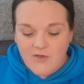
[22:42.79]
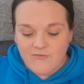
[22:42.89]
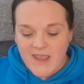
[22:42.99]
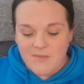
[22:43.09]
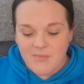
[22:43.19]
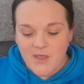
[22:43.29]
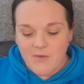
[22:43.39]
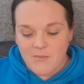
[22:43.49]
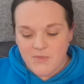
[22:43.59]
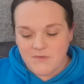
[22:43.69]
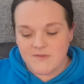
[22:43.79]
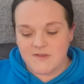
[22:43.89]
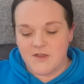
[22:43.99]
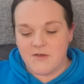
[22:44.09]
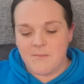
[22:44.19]
Rainbow
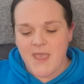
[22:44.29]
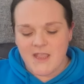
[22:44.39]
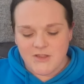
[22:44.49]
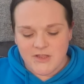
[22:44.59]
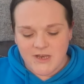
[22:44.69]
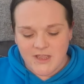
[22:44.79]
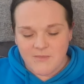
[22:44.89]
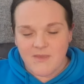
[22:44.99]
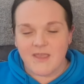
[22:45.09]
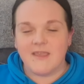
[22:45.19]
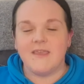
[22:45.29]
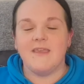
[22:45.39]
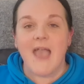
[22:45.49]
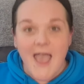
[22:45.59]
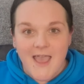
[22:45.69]
moonstone pendulum,
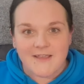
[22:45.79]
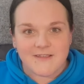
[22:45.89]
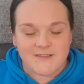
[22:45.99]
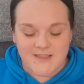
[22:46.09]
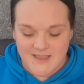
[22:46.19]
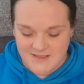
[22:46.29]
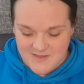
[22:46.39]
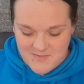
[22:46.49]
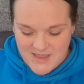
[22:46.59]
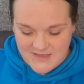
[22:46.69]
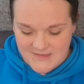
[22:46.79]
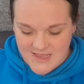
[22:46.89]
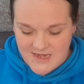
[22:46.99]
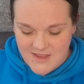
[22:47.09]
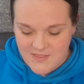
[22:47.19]
yes, it is
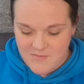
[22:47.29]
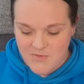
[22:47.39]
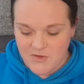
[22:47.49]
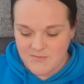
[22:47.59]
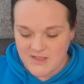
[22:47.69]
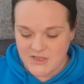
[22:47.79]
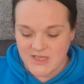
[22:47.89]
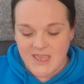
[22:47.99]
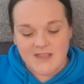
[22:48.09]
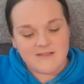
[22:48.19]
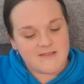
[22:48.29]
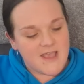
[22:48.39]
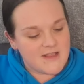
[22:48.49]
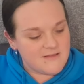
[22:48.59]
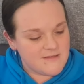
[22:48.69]
amazing. The moon magic
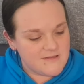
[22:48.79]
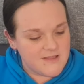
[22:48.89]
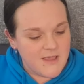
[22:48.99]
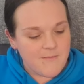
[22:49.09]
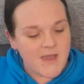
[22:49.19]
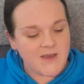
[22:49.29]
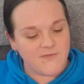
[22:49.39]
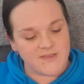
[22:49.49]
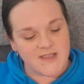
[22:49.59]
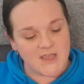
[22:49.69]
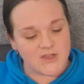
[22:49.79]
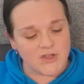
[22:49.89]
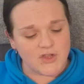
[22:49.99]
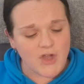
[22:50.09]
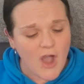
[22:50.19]
incense,
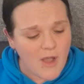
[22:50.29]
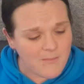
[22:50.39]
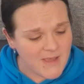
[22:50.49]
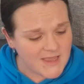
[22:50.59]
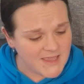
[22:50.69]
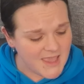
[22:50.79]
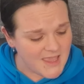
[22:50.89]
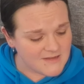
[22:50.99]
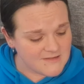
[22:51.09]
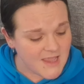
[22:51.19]
manifestation charm bag kit,